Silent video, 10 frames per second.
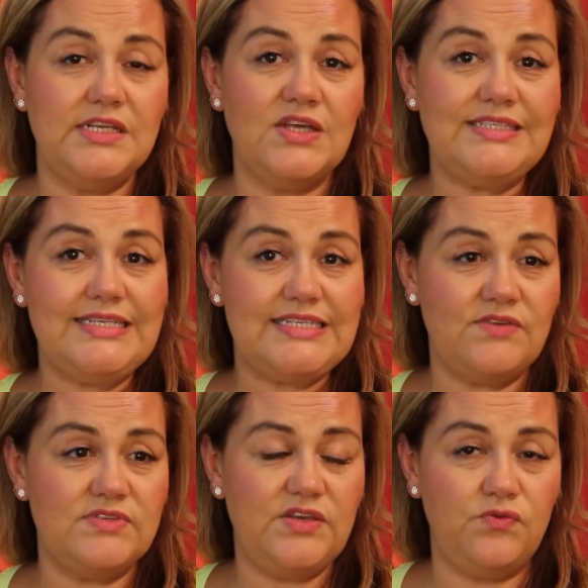
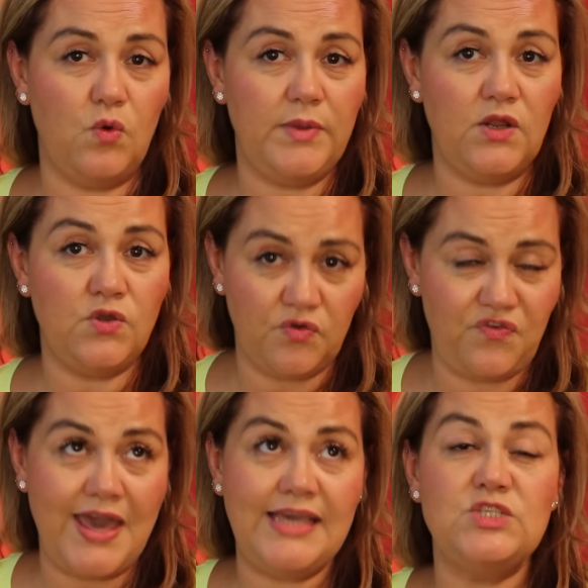1970 formula your
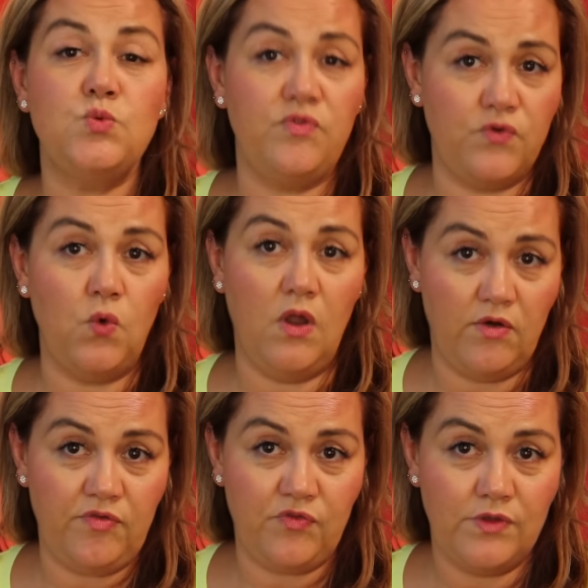face will fall
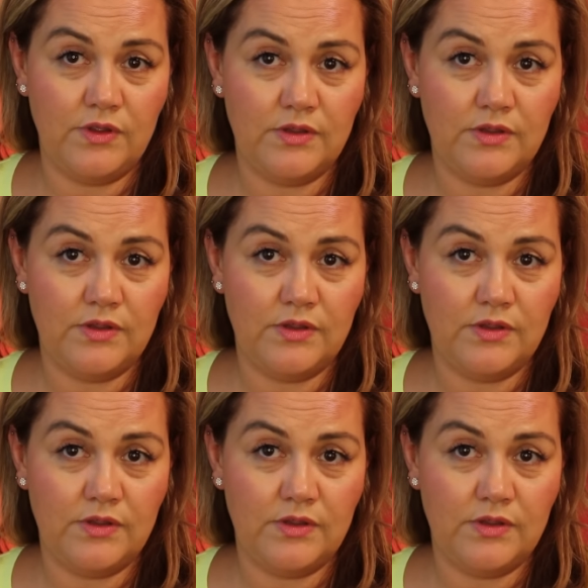off